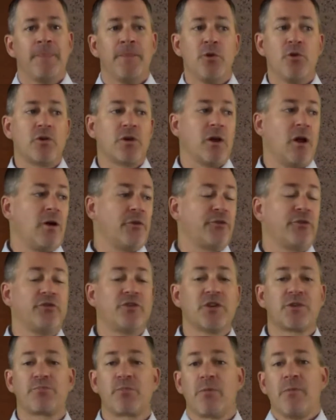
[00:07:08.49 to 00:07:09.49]
You could also
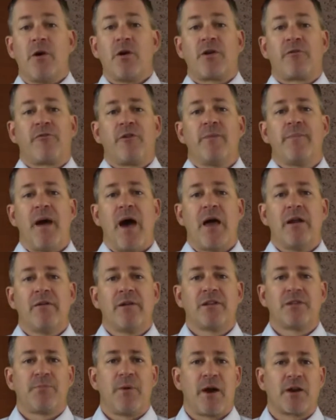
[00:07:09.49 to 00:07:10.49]
just promote a free
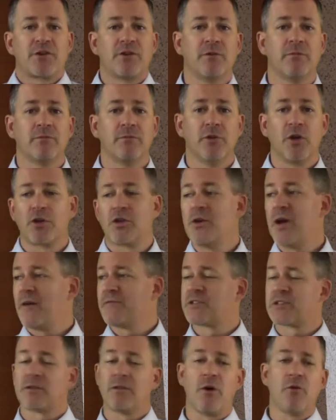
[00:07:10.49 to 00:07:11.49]
battery inspection. Look, you have
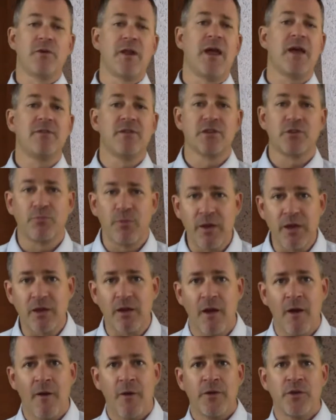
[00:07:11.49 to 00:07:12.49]
a slow day this week,